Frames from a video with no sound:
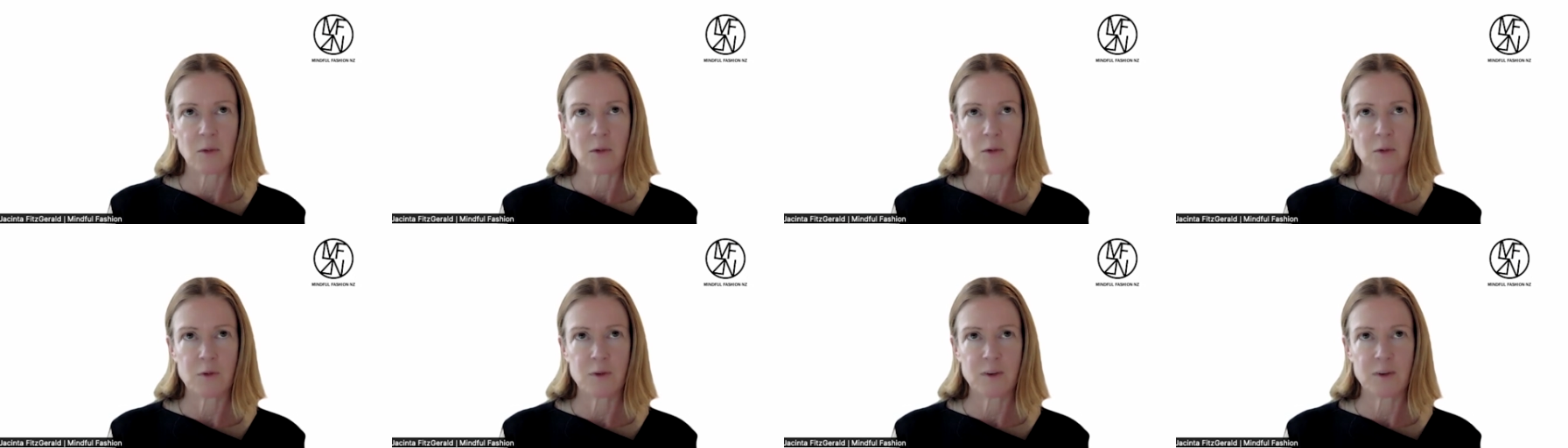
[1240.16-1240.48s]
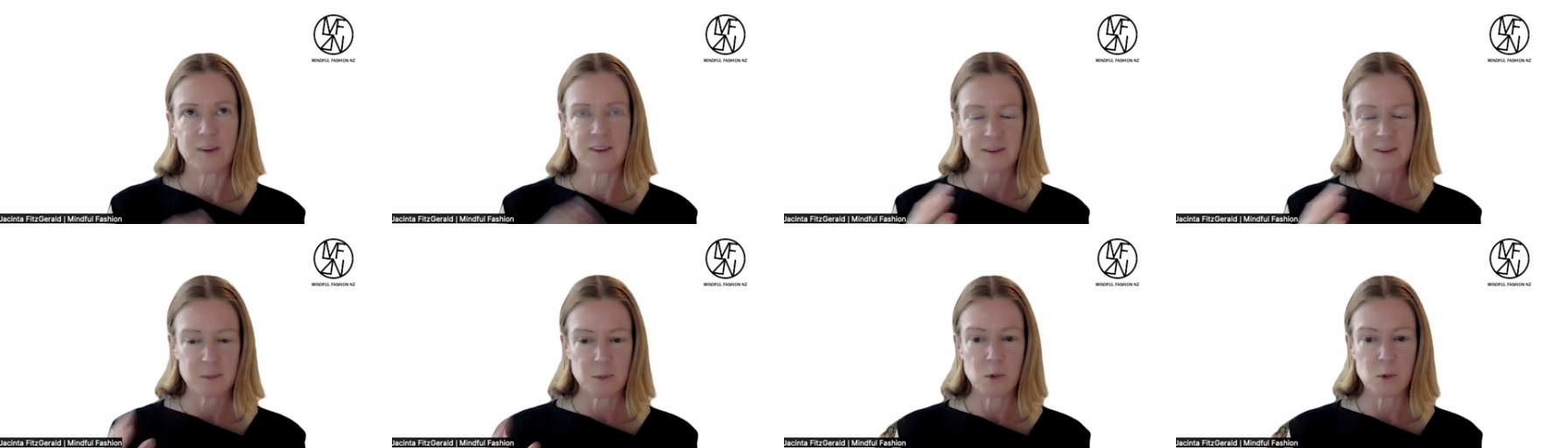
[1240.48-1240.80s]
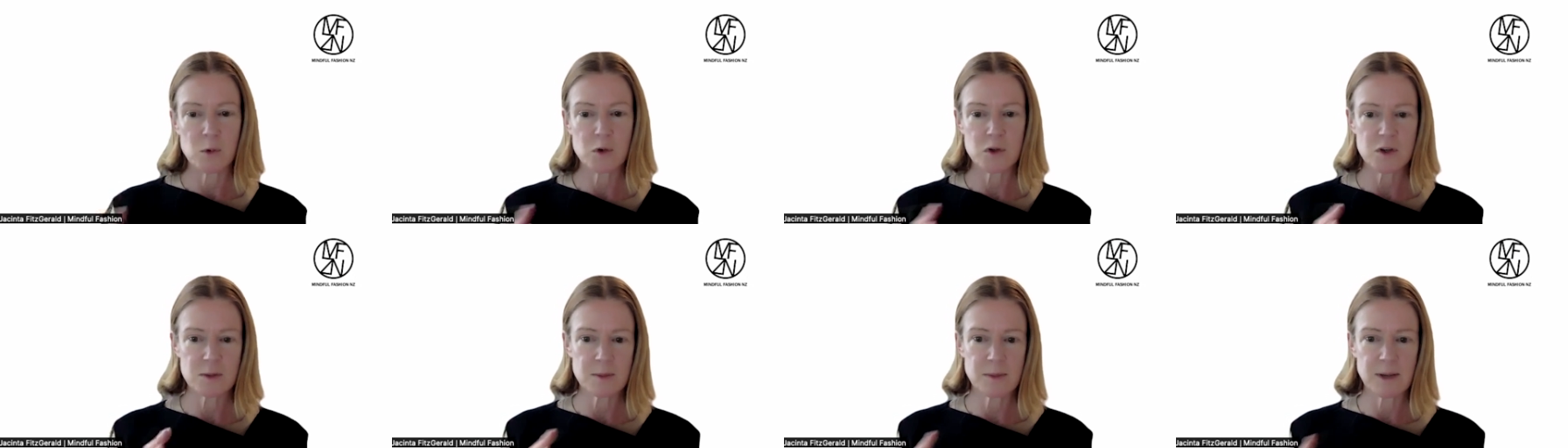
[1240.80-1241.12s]
for
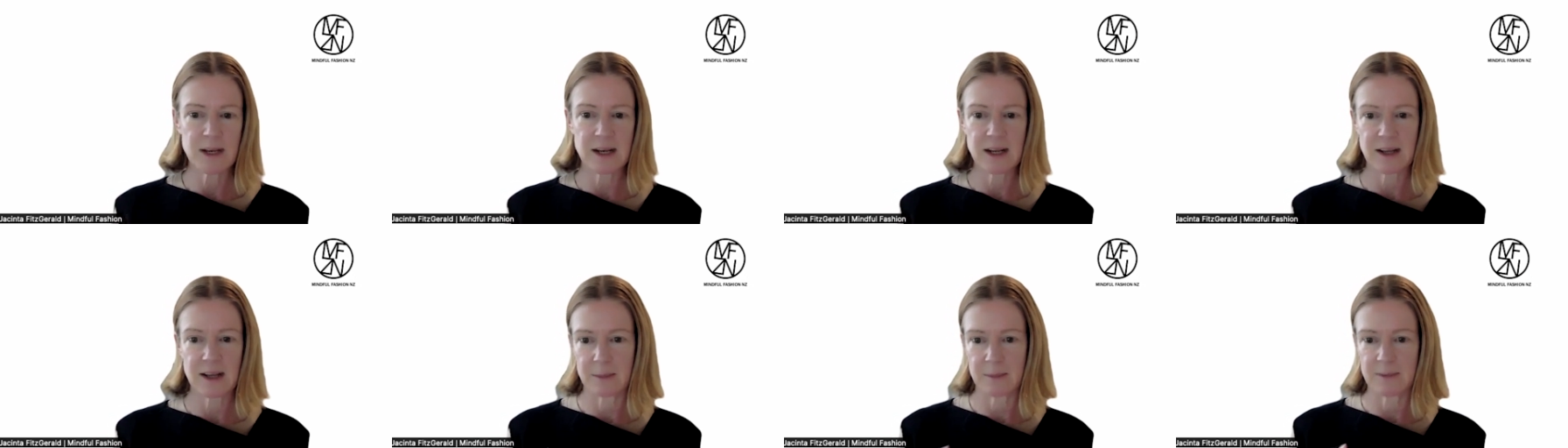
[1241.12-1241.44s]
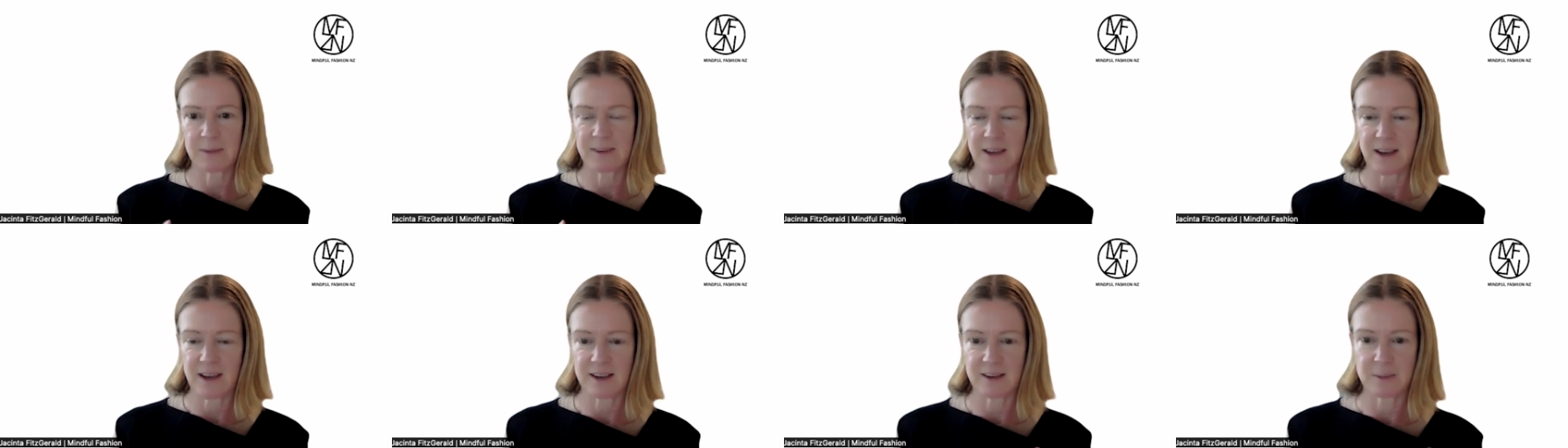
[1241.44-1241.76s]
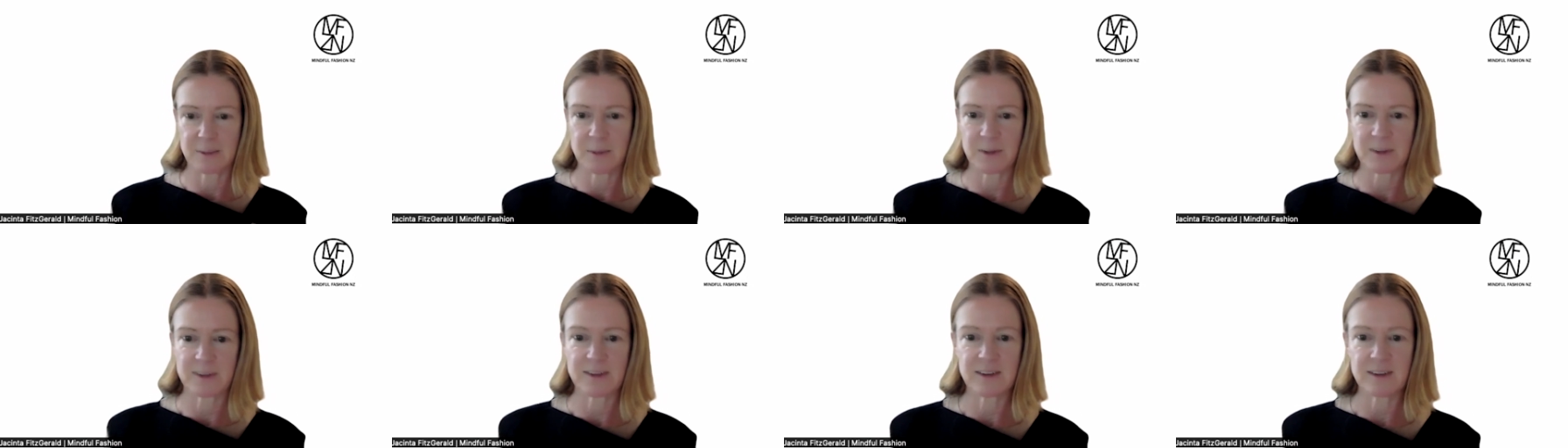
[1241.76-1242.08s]
small to medium-sized
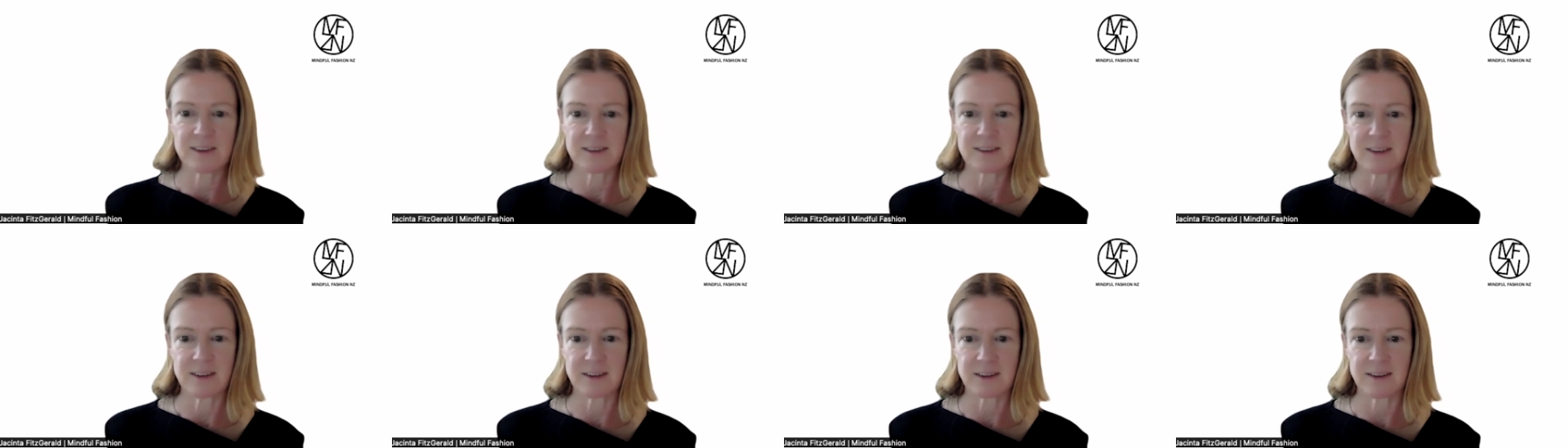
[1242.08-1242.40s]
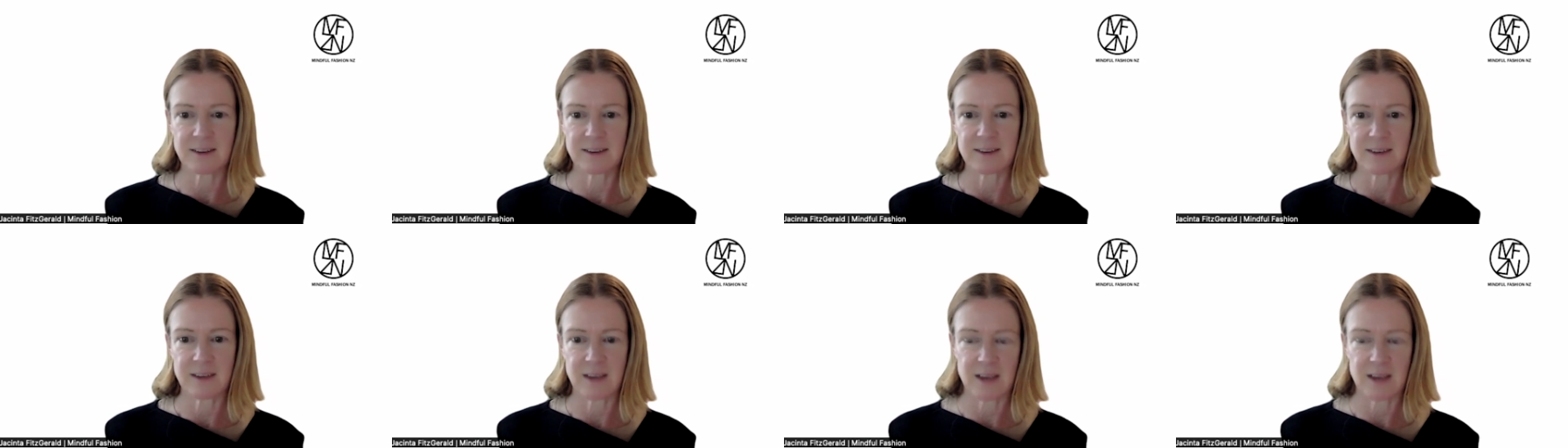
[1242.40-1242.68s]
businesses,